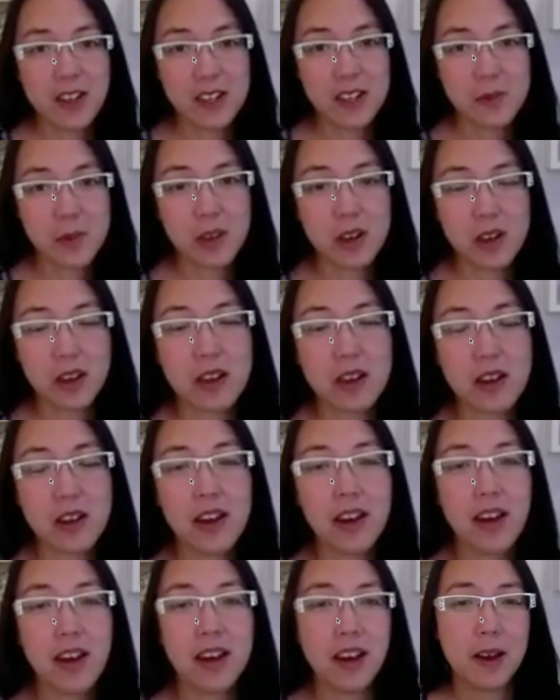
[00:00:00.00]
Live has
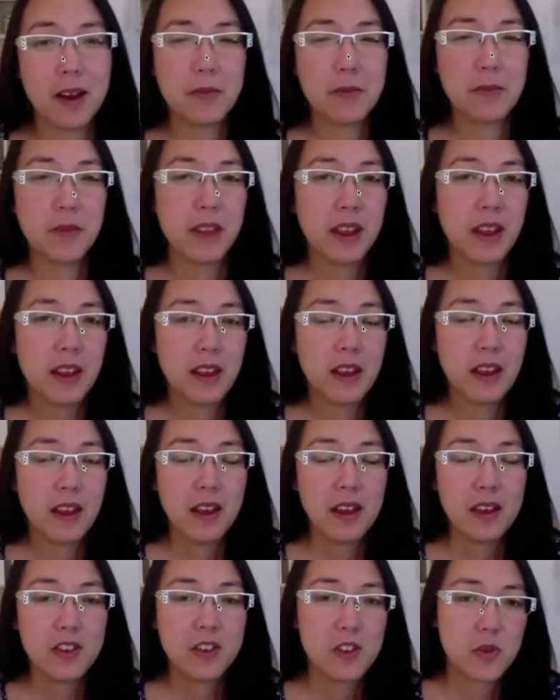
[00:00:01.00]
been a feature
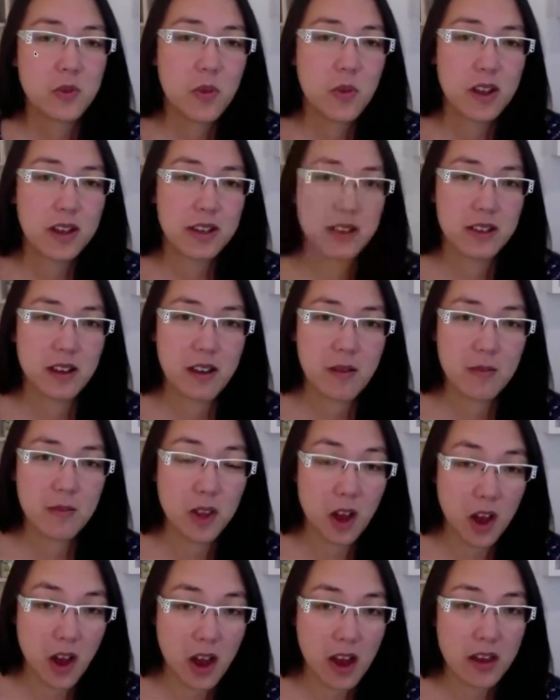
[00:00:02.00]
that we've had
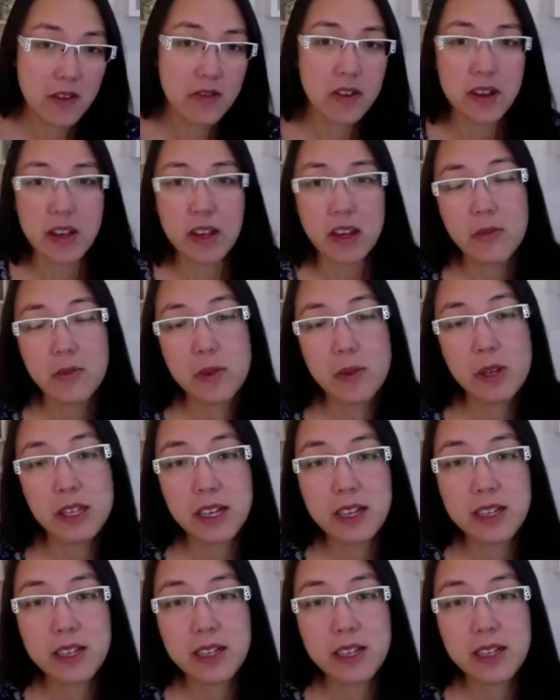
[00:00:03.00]
forever on Facebook,